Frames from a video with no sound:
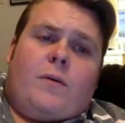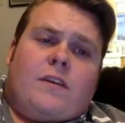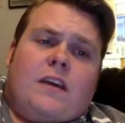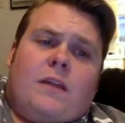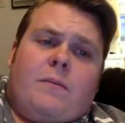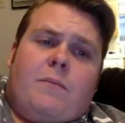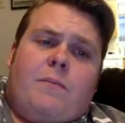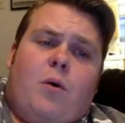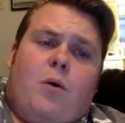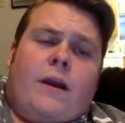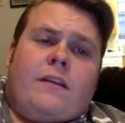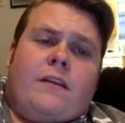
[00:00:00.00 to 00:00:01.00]
is going to be
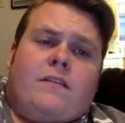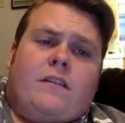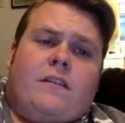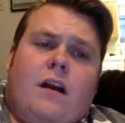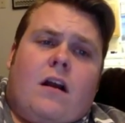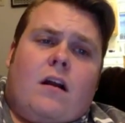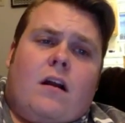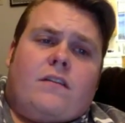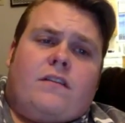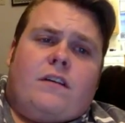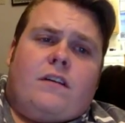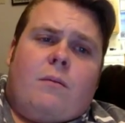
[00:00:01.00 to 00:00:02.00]
point zero or
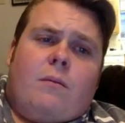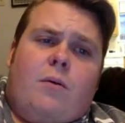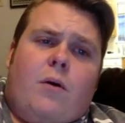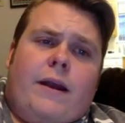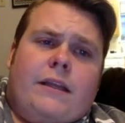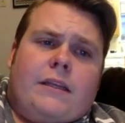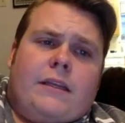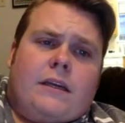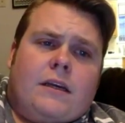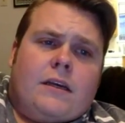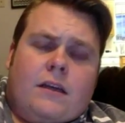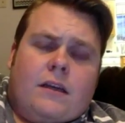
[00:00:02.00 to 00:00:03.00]

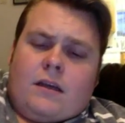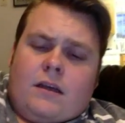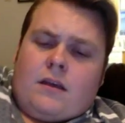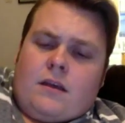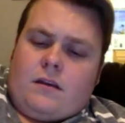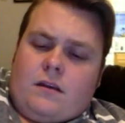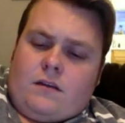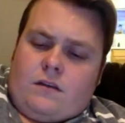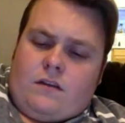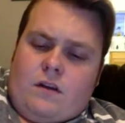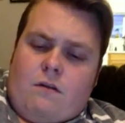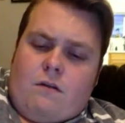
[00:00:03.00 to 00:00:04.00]

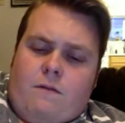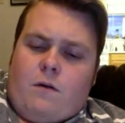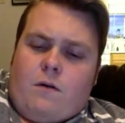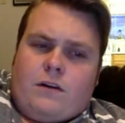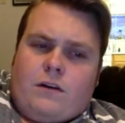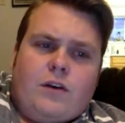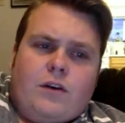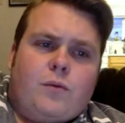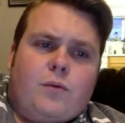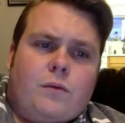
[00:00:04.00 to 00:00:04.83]
0.042.